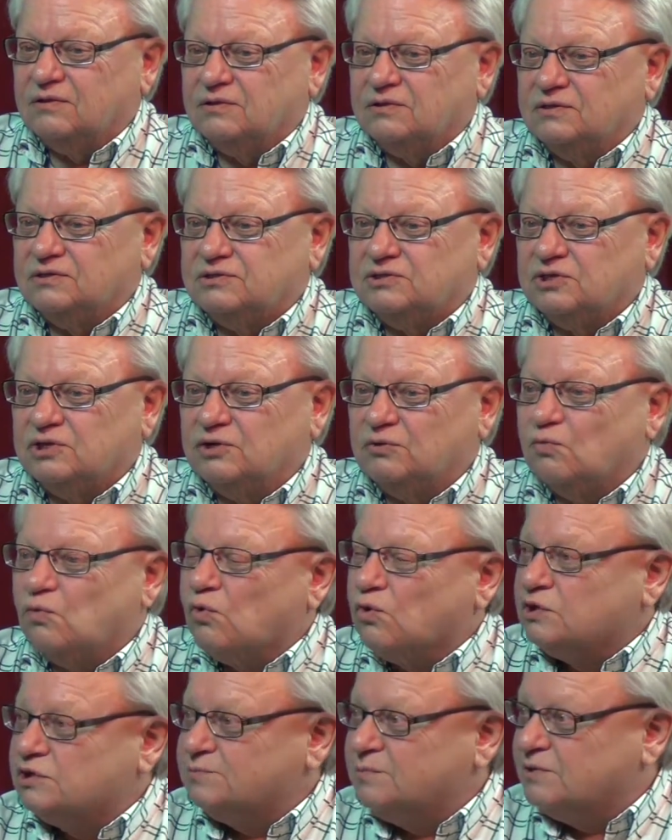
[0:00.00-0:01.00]
seeing
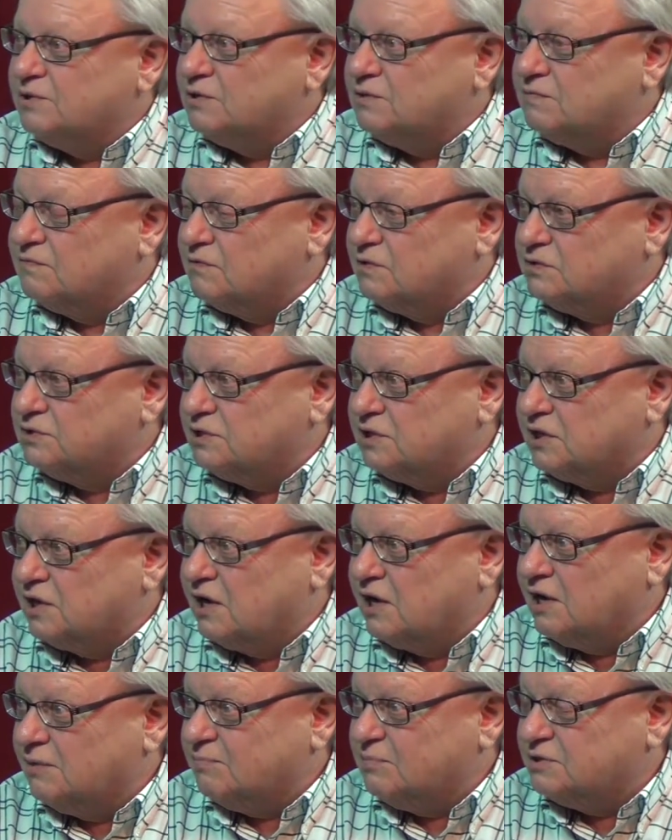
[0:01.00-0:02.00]
Washburn University
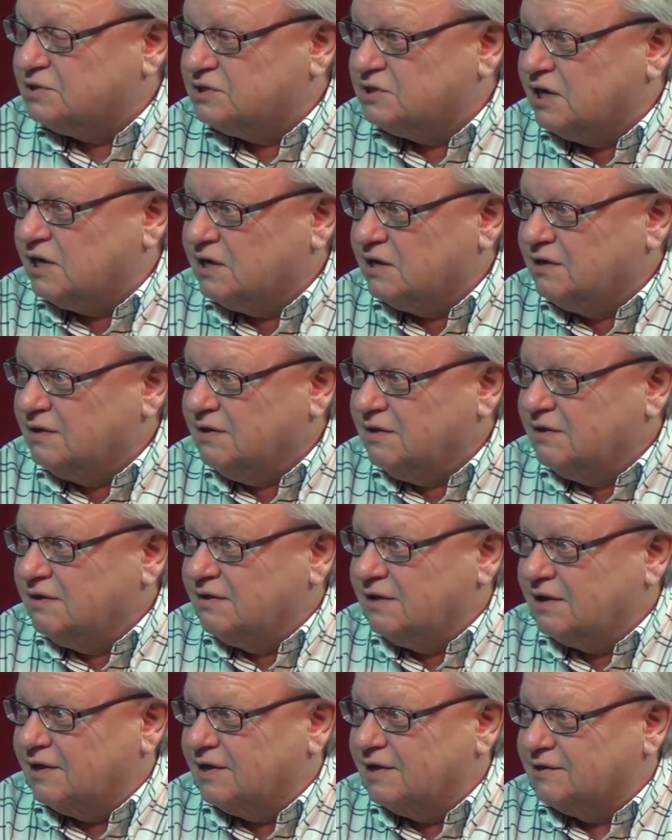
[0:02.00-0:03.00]
campus now
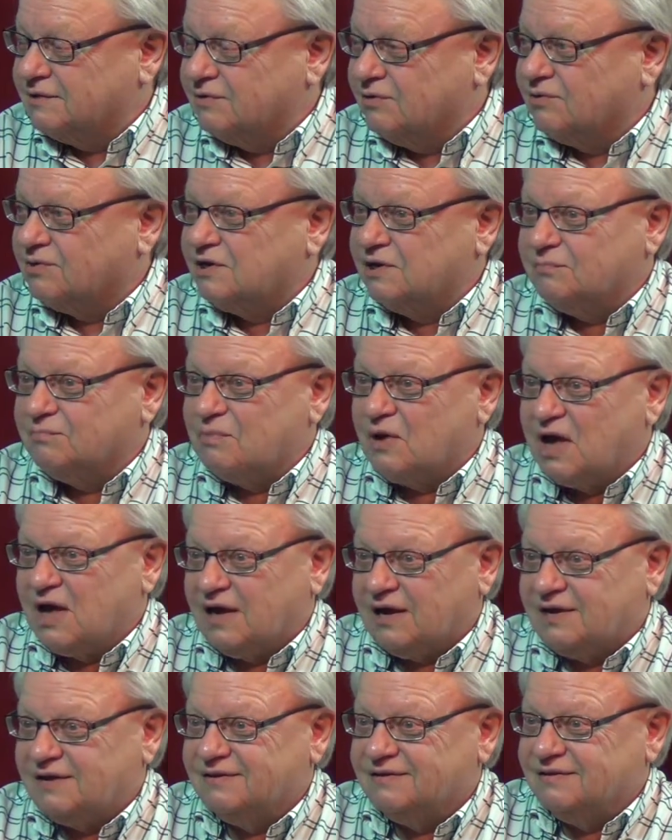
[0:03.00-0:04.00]
and looking
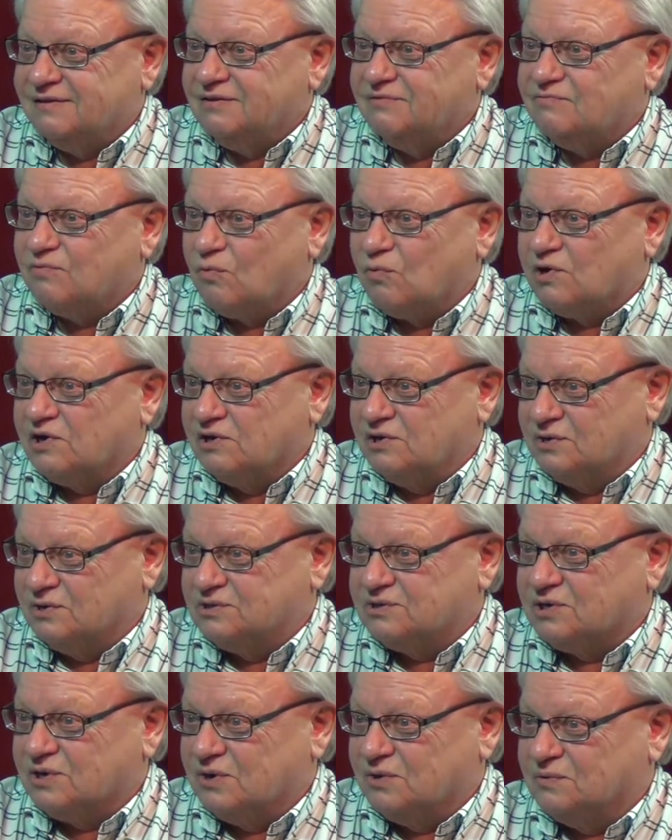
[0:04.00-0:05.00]
back 40
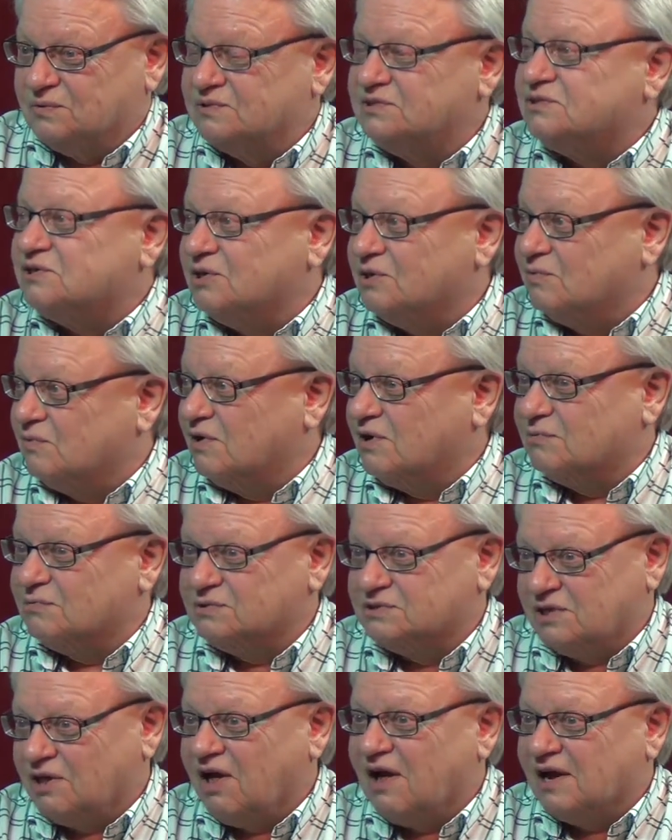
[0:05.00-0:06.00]
years ago and seeing what it
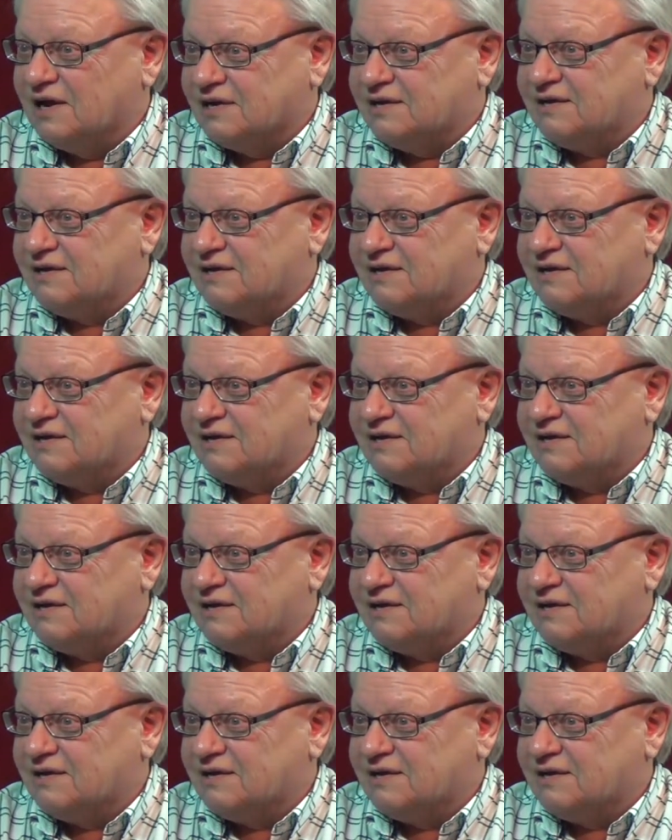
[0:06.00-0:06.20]
was like.